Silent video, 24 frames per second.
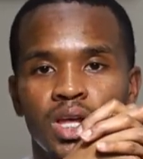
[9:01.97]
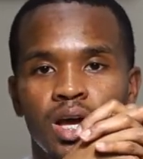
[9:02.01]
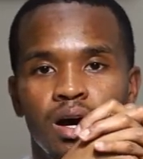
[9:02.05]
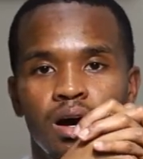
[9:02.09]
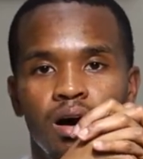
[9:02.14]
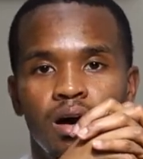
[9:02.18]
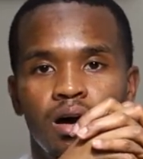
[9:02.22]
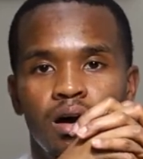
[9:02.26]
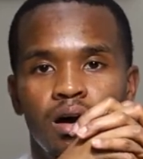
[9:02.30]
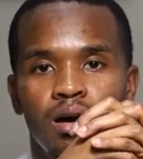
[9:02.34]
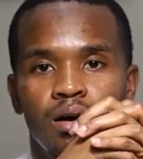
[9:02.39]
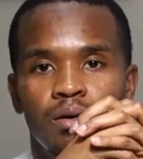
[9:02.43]

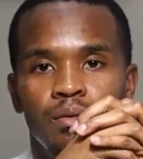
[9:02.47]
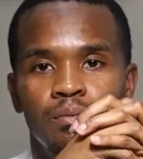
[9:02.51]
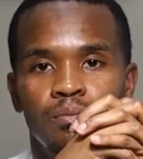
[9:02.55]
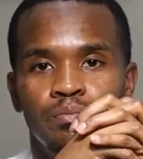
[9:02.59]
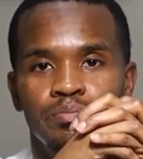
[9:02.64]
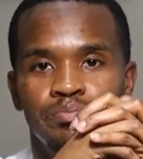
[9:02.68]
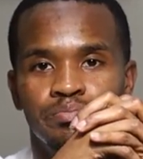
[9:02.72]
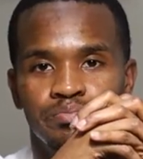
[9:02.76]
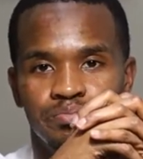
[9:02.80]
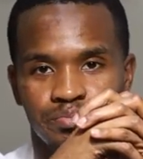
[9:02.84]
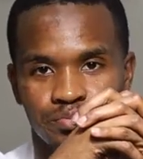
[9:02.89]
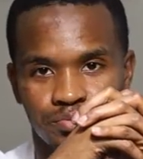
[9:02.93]

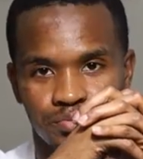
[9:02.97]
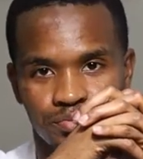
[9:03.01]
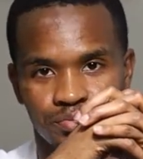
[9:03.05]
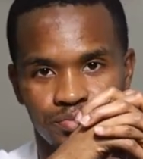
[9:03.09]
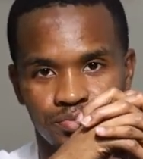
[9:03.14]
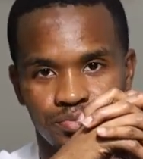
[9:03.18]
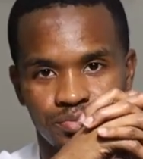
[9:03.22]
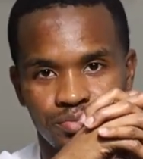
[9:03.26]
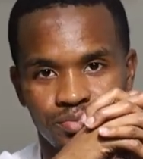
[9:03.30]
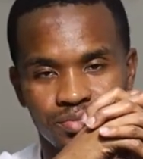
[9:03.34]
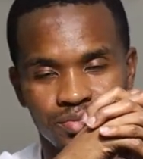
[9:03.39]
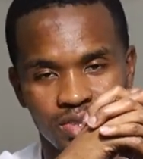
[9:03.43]
Um,
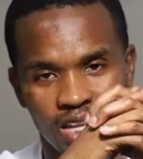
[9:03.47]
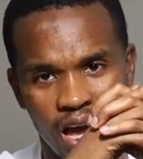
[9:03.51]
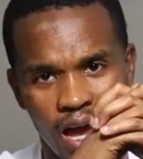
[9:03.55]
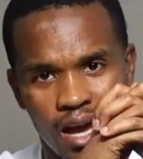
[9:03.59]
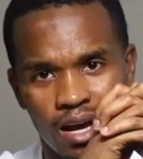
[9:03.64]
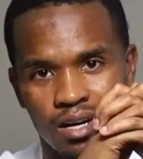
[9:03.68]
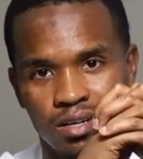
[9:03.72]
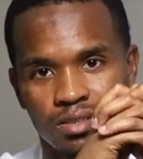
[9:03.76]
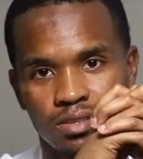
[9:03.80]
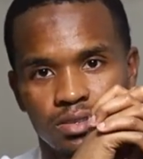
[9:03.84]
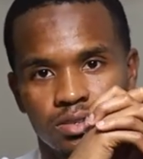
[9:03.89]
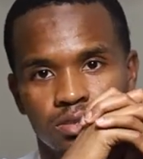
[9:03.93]

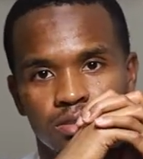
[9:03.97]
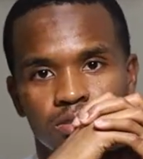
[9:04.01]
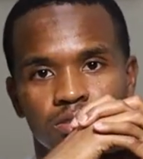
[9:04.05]
now,